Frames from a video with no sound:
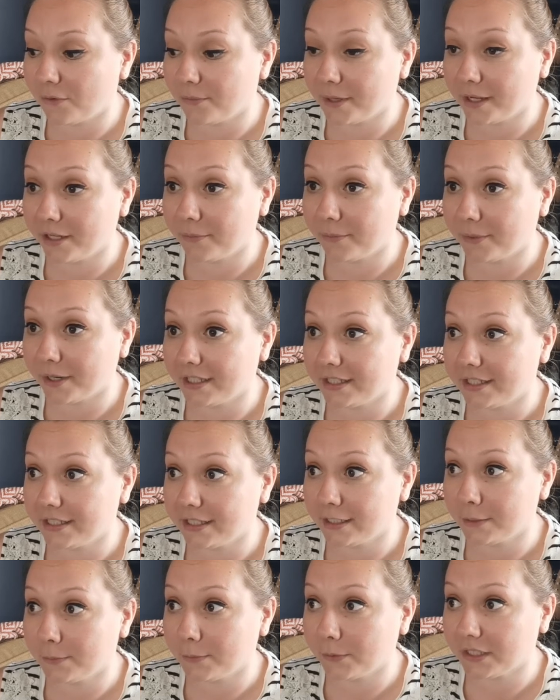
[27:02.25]
already read
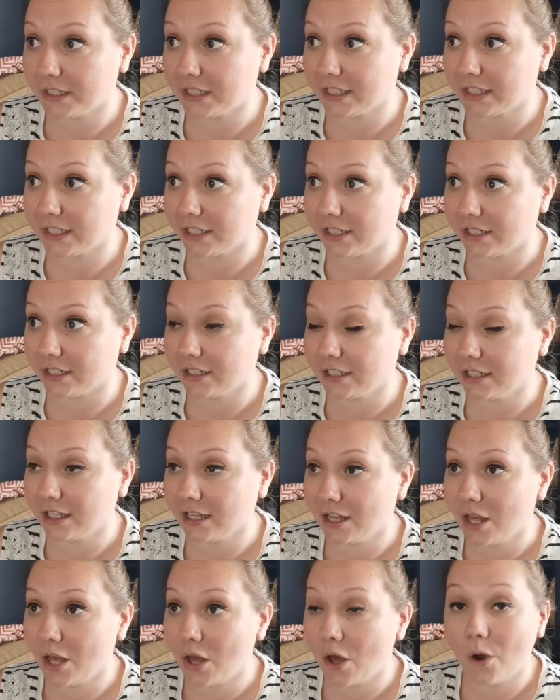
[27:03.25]
6 books this year,
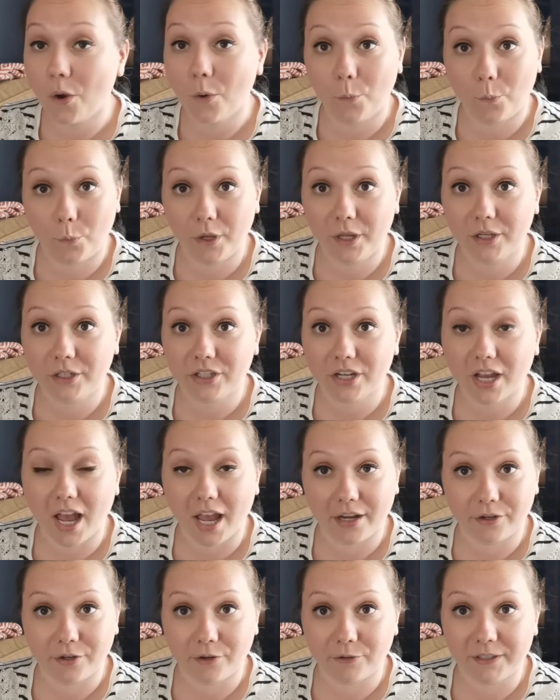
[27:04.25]
which
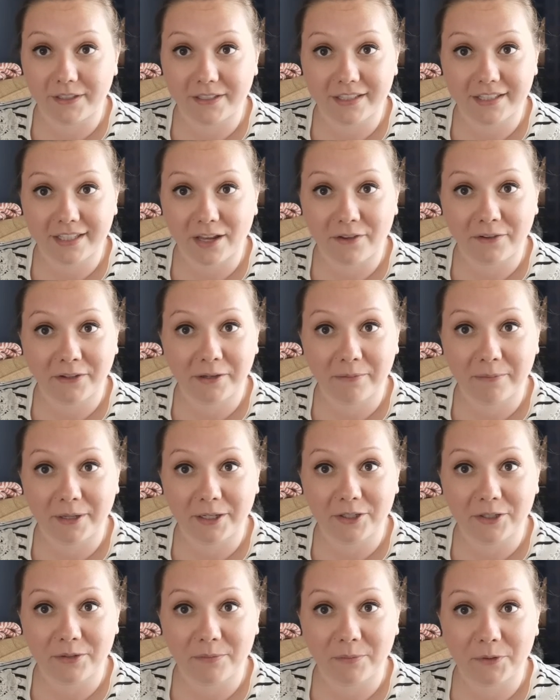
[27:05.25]
I know doesn't sound like
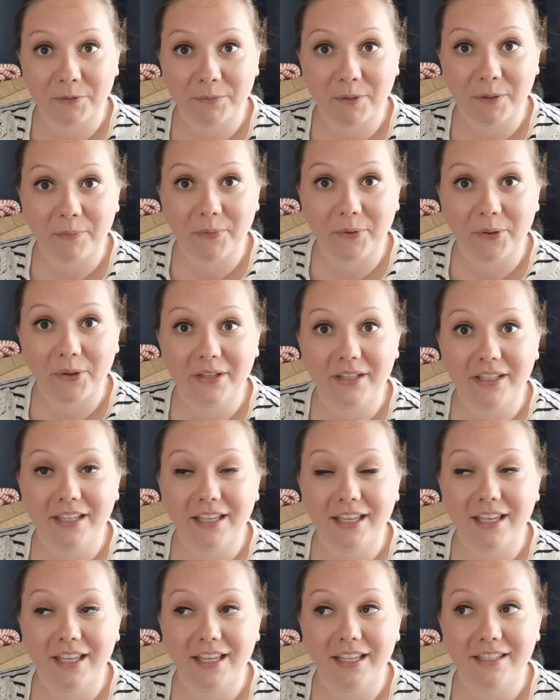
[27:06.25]
much to most people,
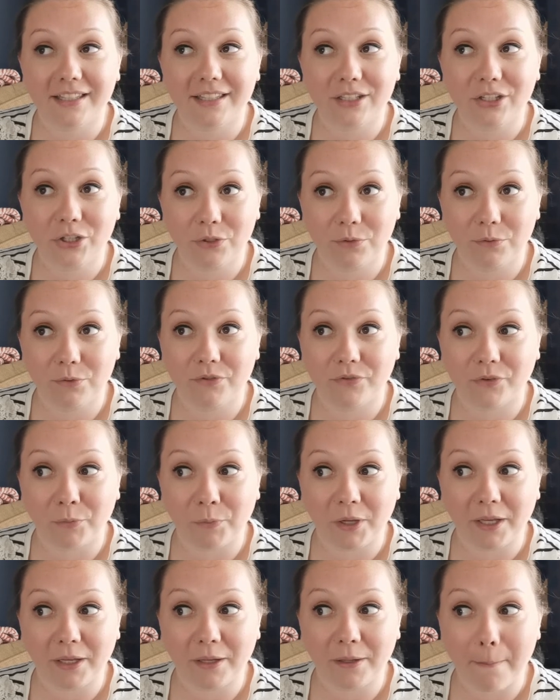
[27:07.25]
is huge for
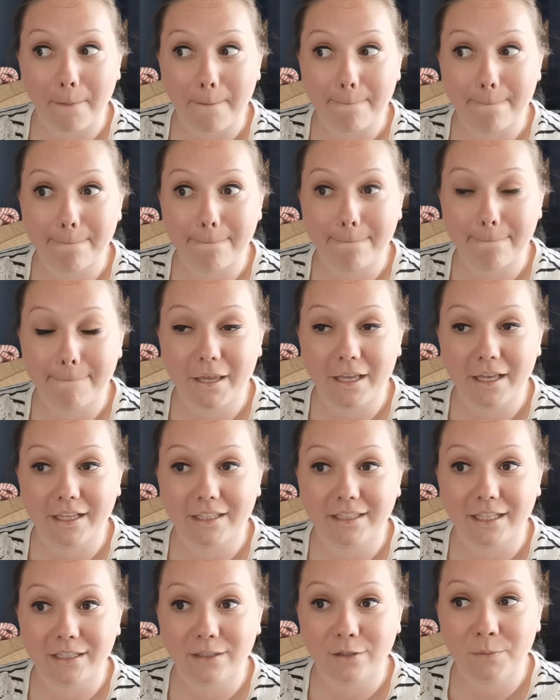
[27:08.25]
me
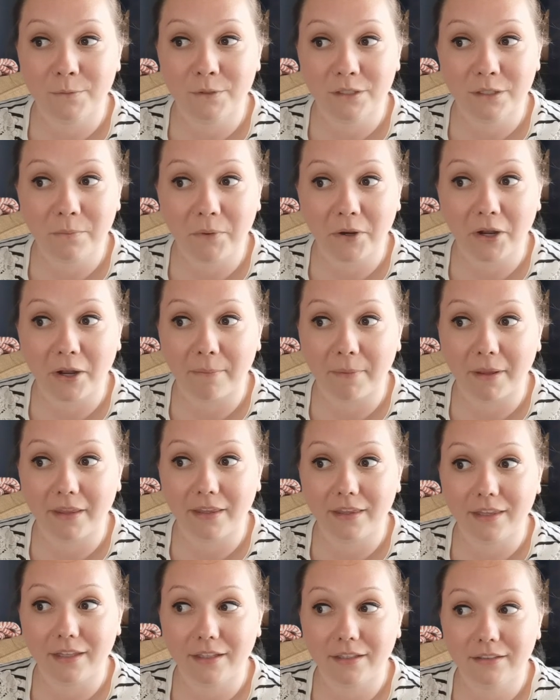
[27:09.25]
because that's almost a book a
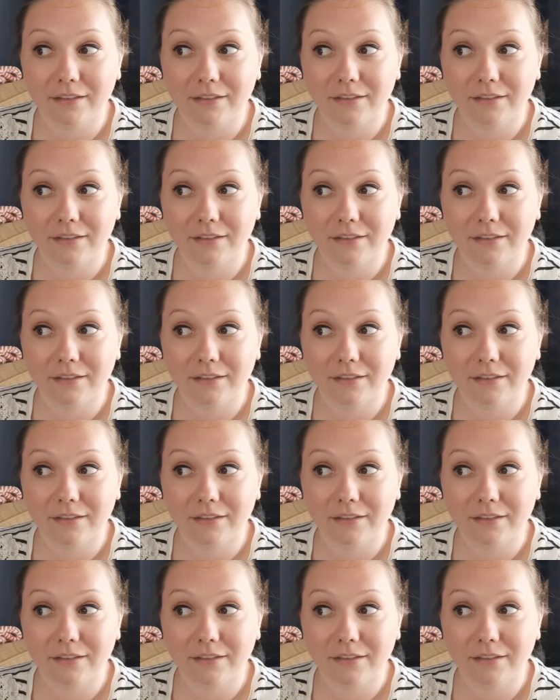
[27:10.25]
month.